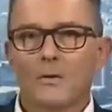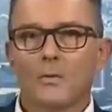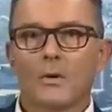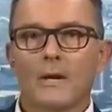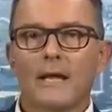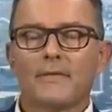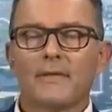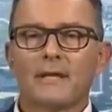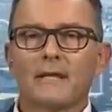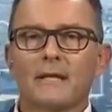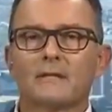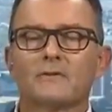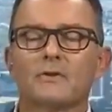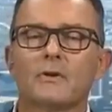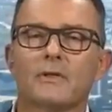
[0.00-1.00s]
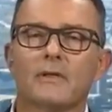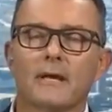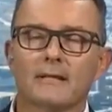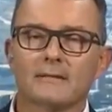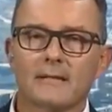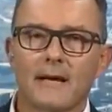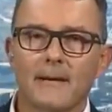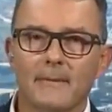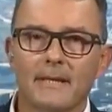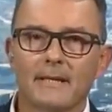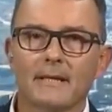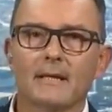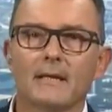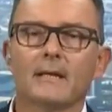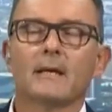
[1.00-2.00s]
Well, I think there are two things. I
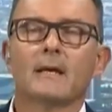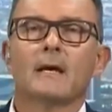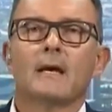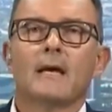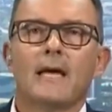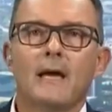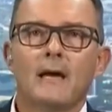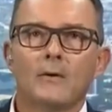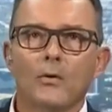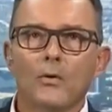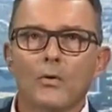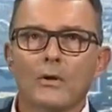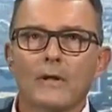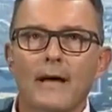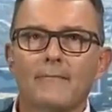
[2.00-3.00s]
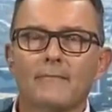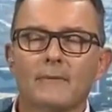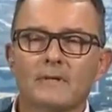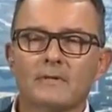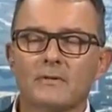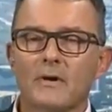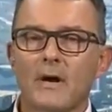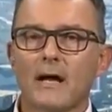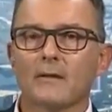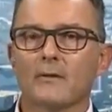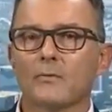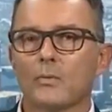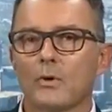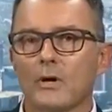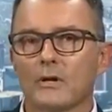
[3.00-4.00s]
mean, all governments around
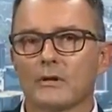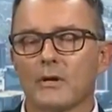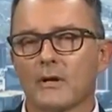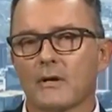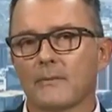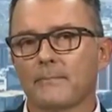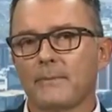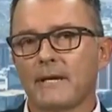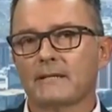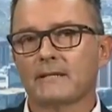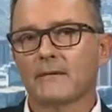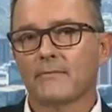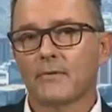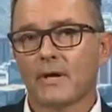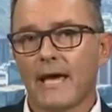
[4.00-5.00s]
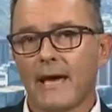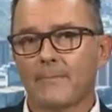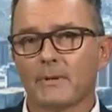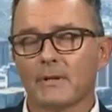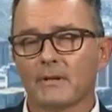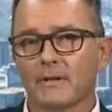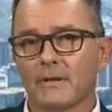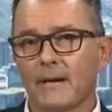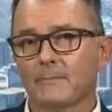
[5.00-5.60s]
the world are competing for capital.